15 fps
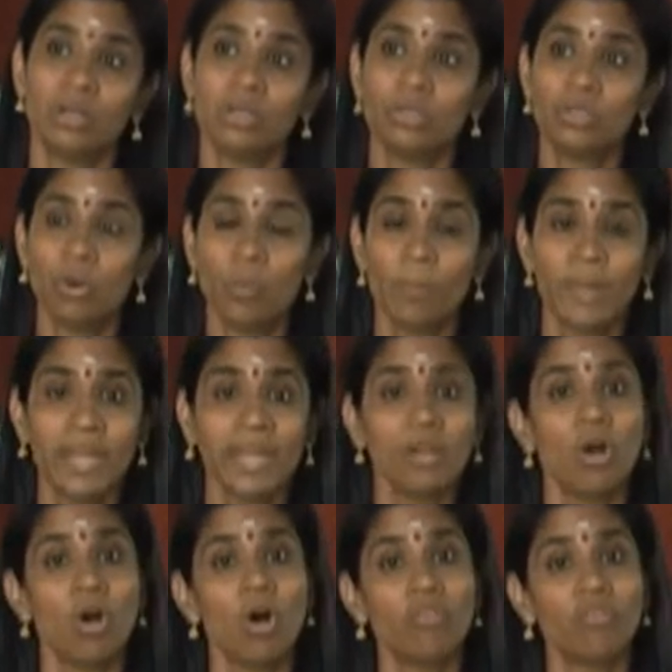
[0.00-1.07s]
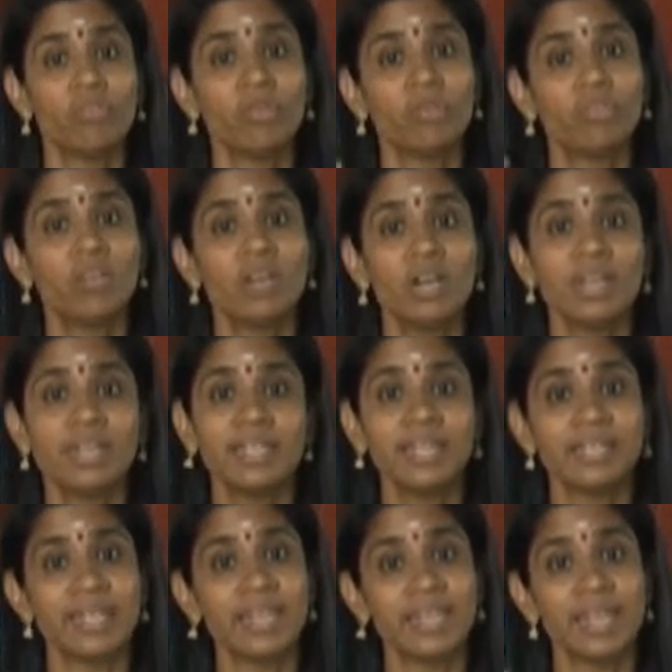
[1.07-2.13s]
domain of the world, that
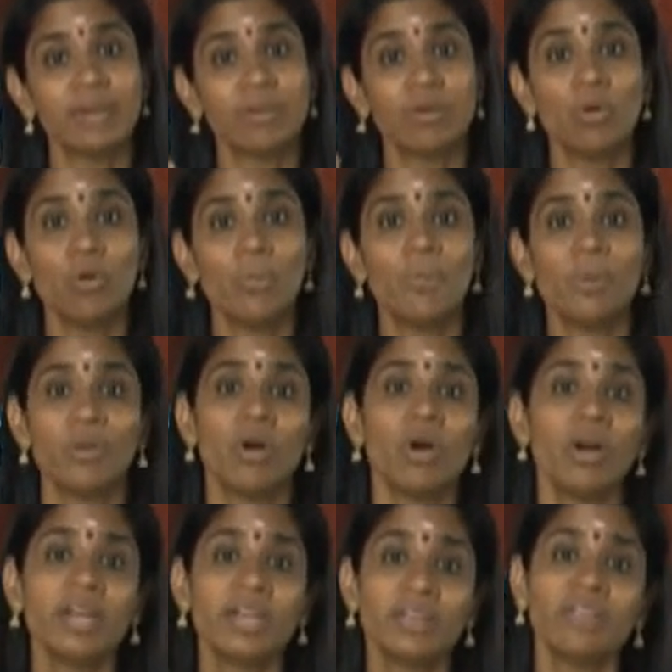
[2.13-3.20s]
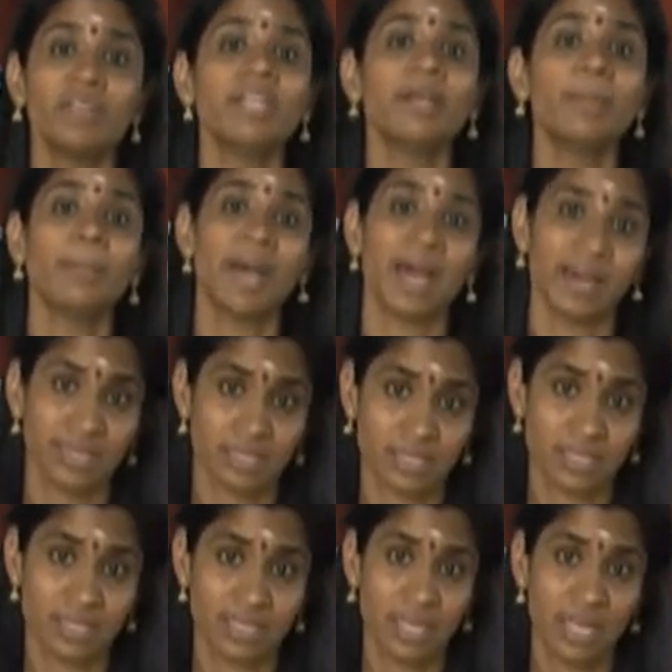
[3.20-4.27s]
they can go beyond even the
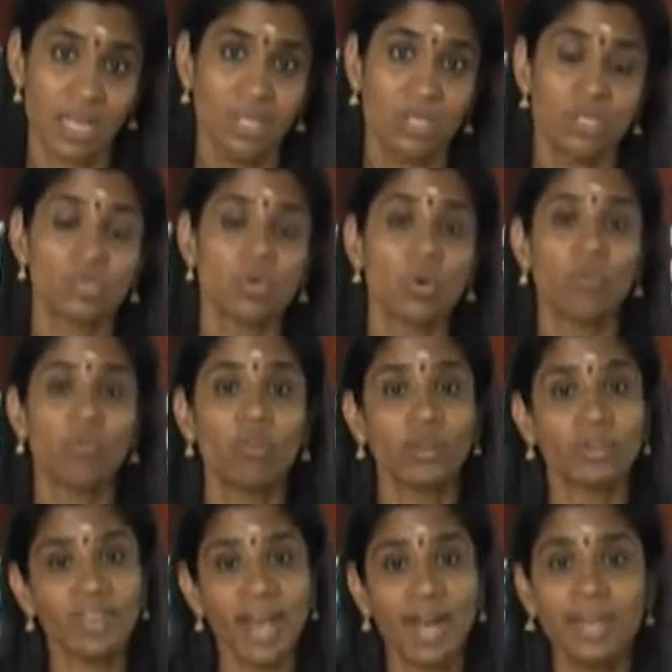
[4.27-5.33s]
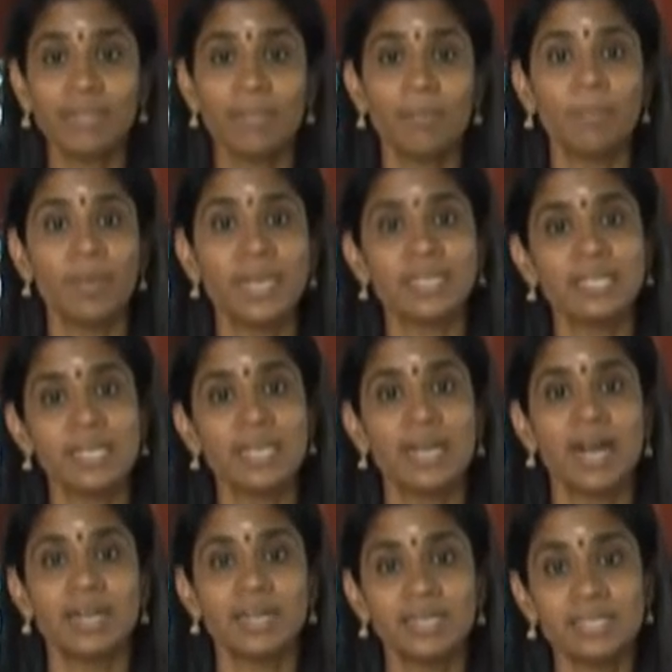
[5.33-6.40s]
parents. So for that, the basic
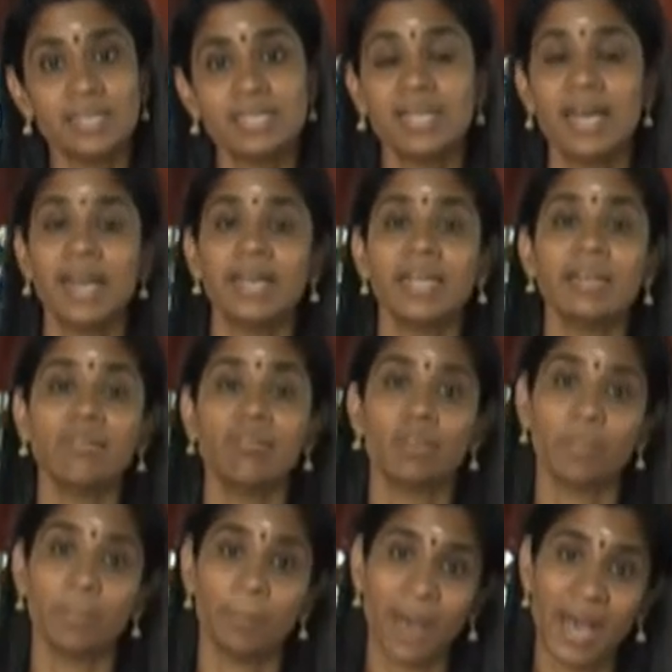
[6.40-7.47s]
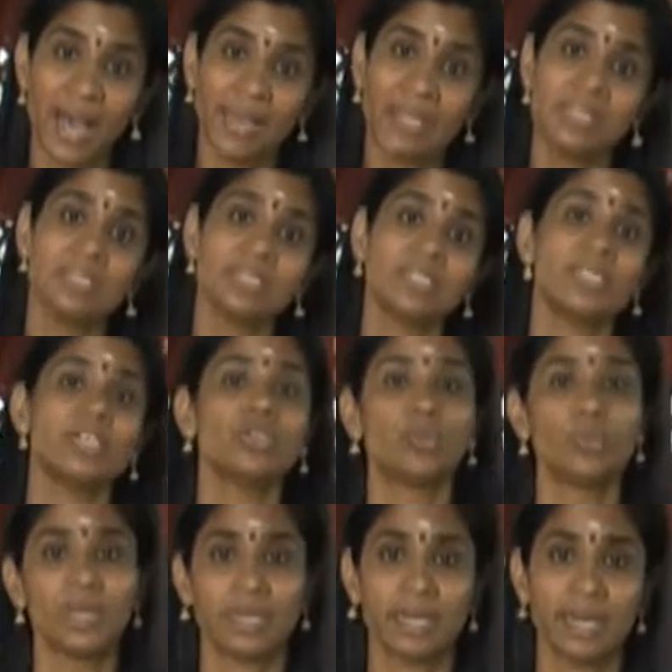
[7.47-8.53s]
understanding for the parents need to
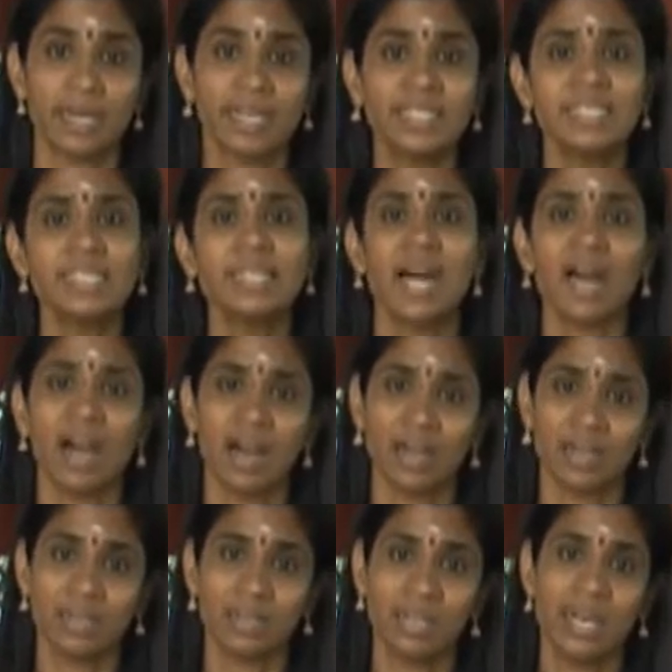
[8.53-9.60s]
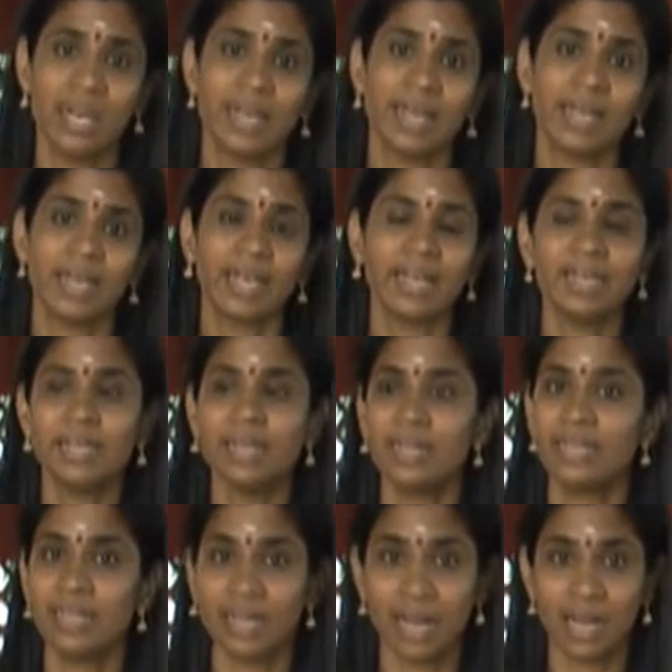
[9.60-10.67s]
be there. It's an art. Like any
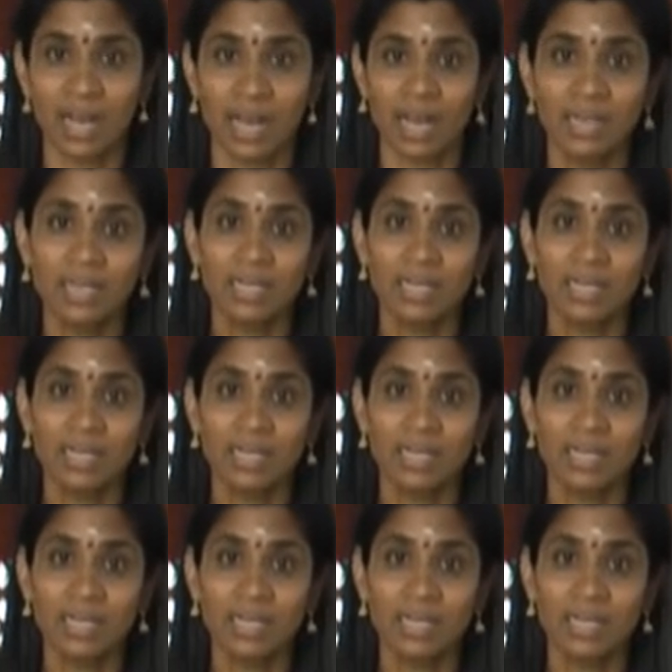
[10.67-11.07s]
other art,